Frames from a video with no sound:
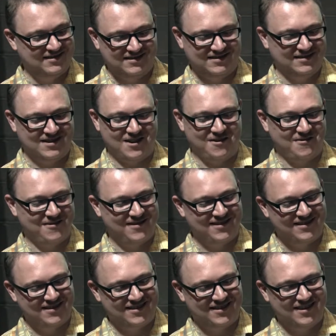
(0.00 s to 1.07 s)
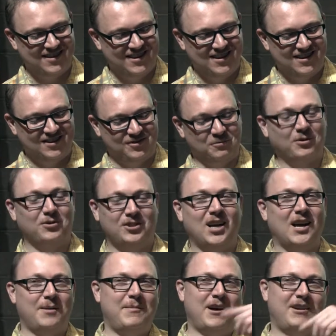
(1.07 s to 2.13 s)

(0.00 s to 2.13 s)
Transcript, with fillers: No. We'll talk about